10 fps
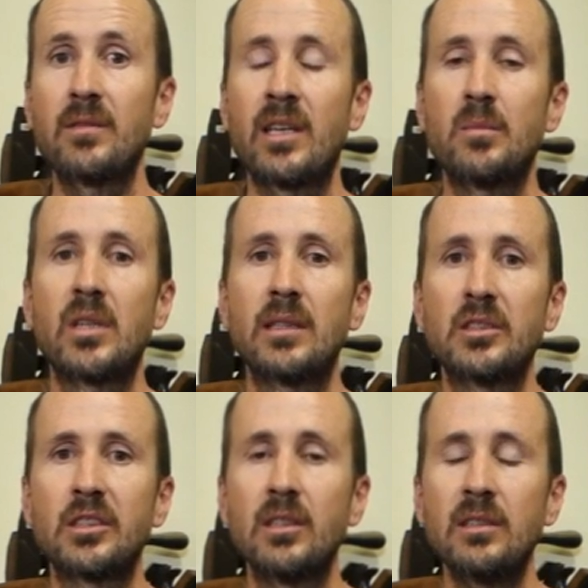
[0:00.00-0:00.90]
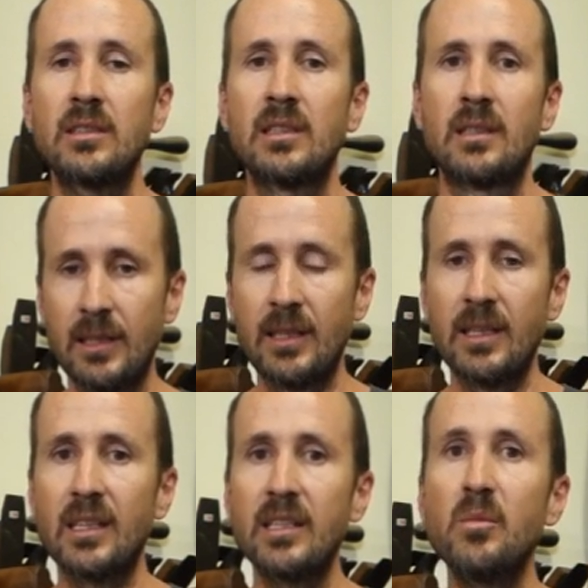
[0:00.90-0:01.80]
Van Brunschot.
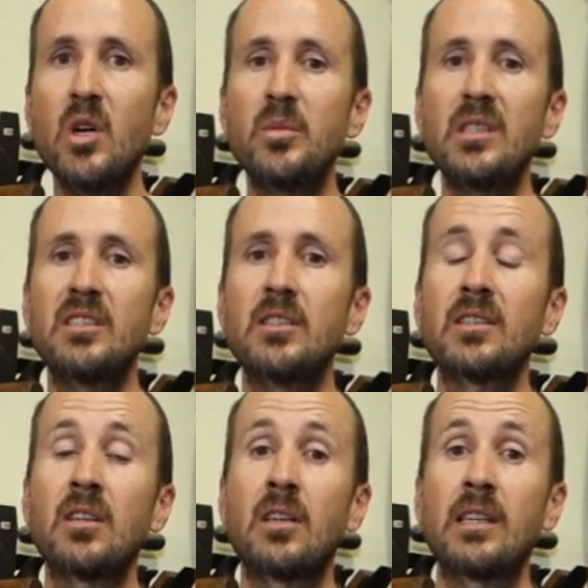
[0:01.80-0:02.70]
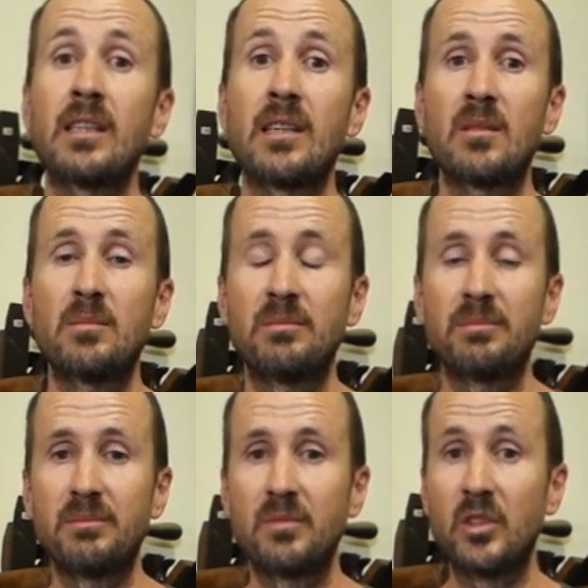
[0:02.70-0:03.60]
Uh, in my business I um,
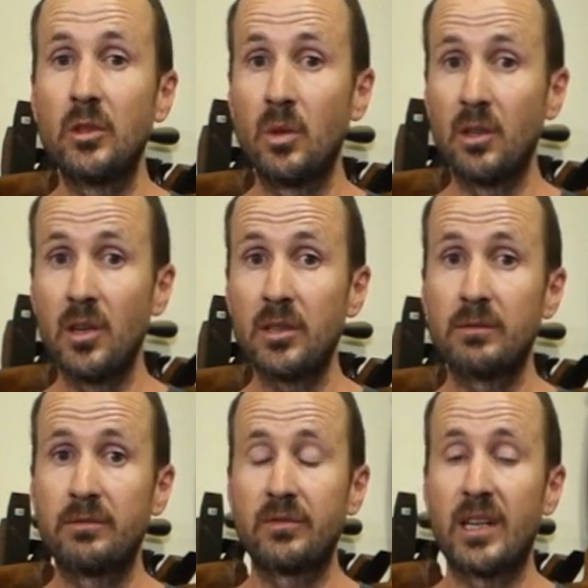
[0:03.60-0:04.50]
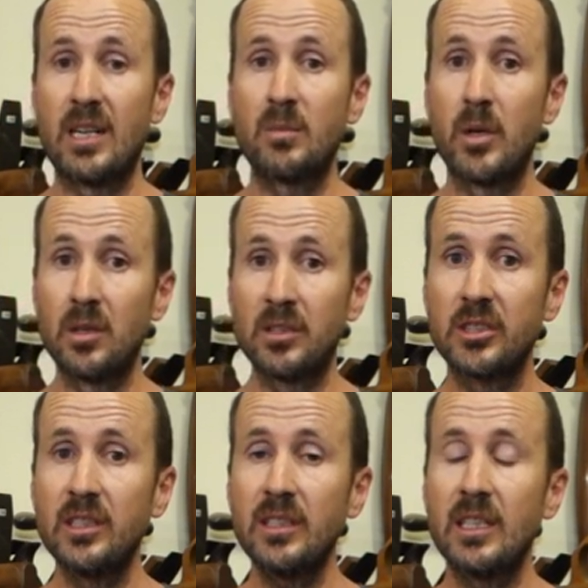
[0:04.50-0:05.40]
do a lot of uh,
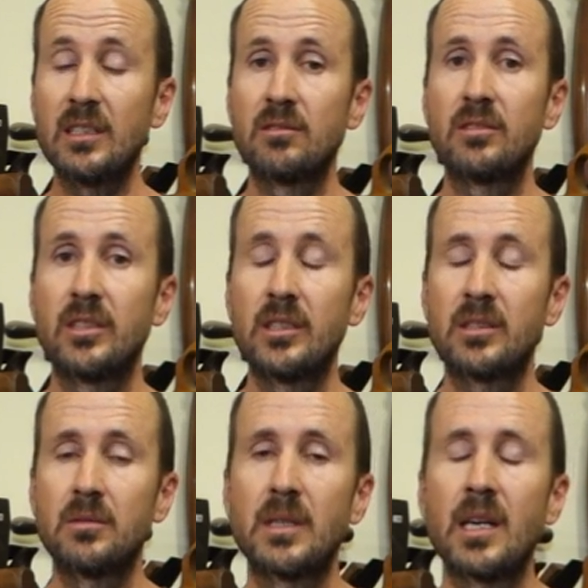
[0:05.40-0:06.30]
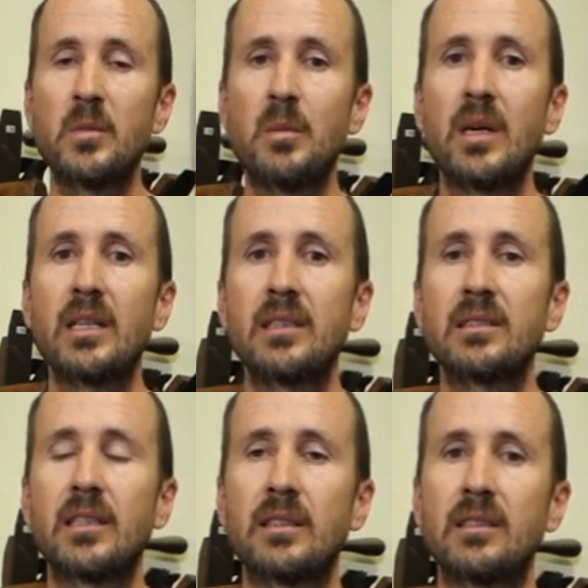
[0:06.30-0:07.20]
polishing and traditional cabinet making
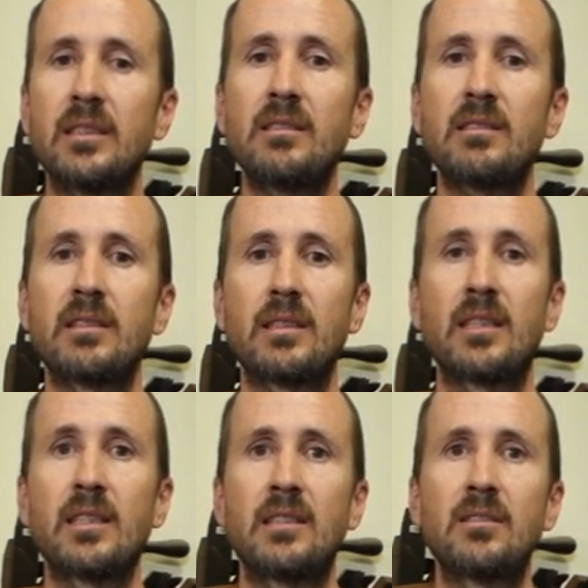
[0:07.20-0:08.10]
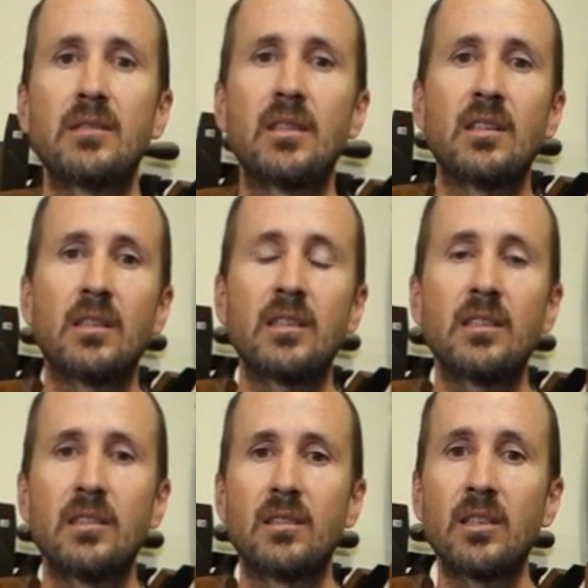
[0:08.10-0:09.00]
techniques, and I
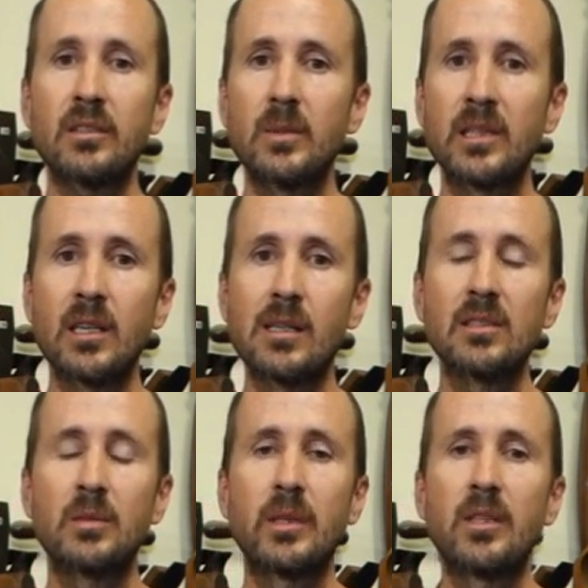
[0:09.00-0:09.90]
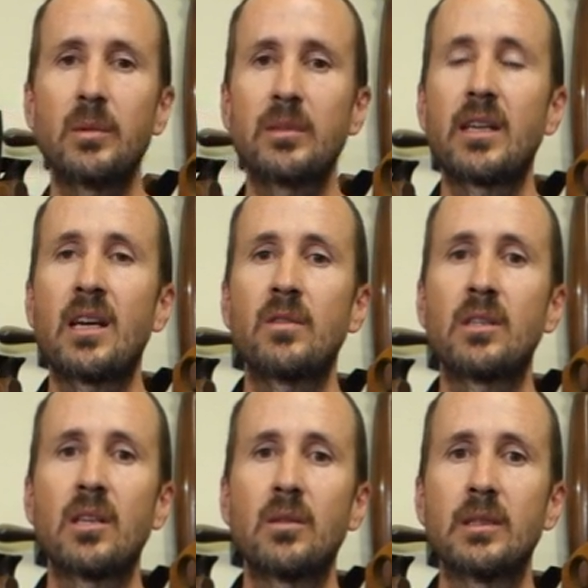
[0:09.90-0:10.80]
like to encourage people to have a
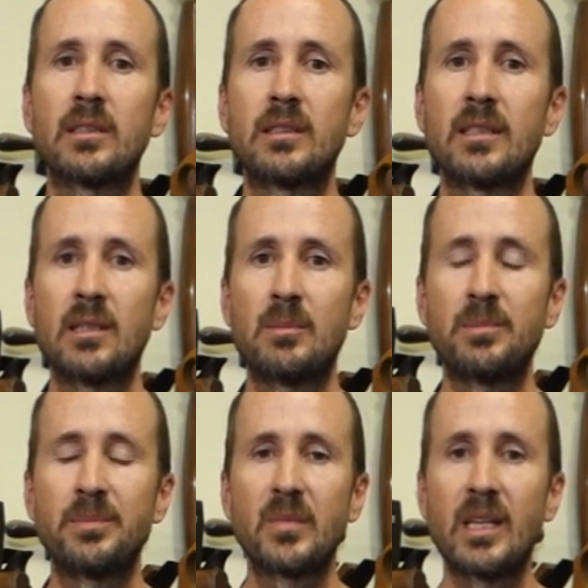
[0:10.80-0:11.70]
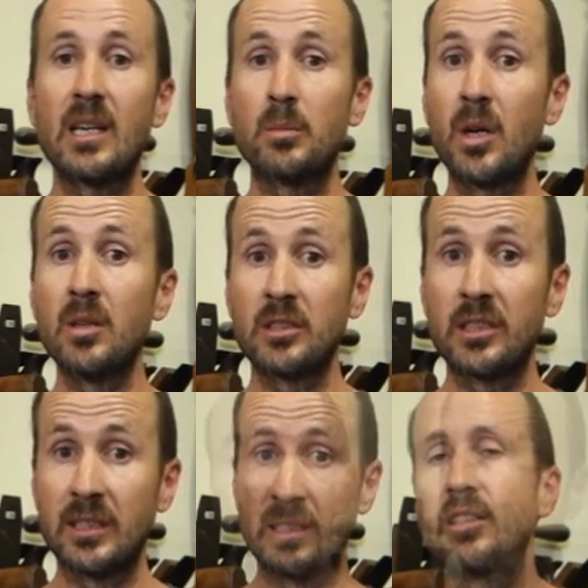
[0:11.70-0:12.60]
go at, um, at polishing.
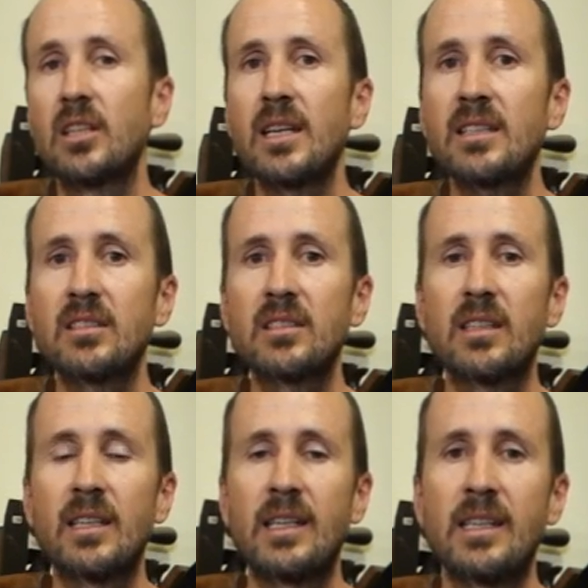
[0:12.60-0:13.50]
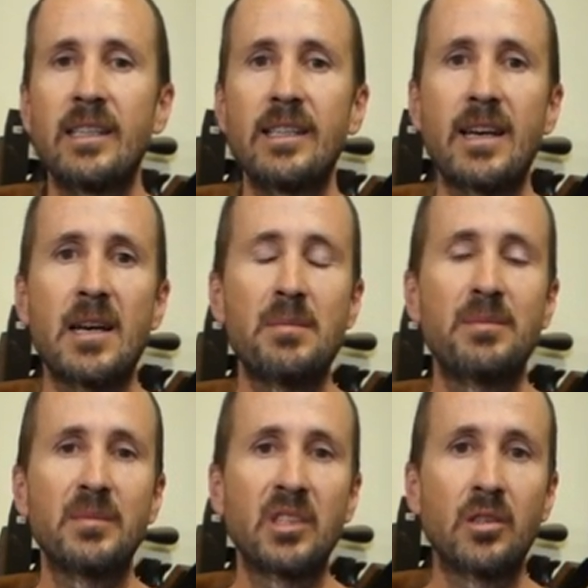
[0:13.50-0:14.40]
Shellac's an um,
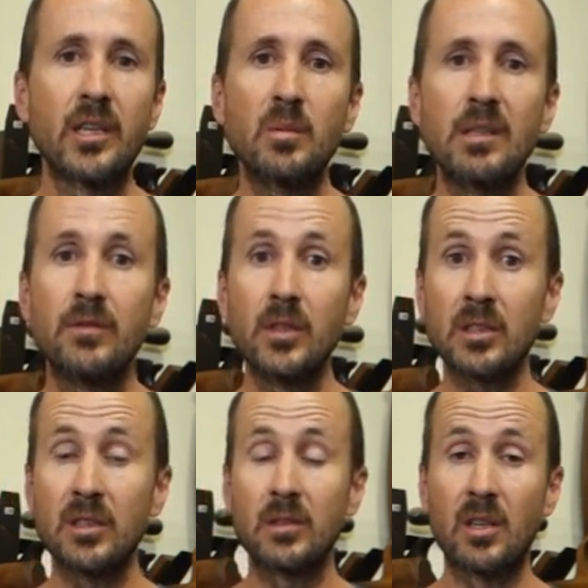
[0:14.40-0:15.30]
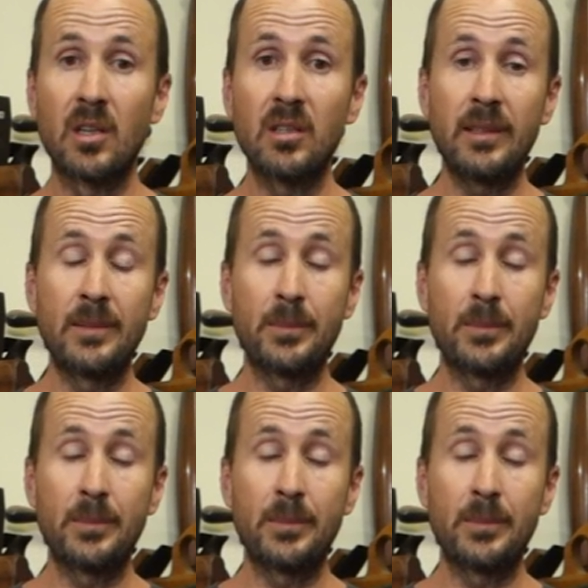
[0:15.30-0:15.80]
incredibly versatile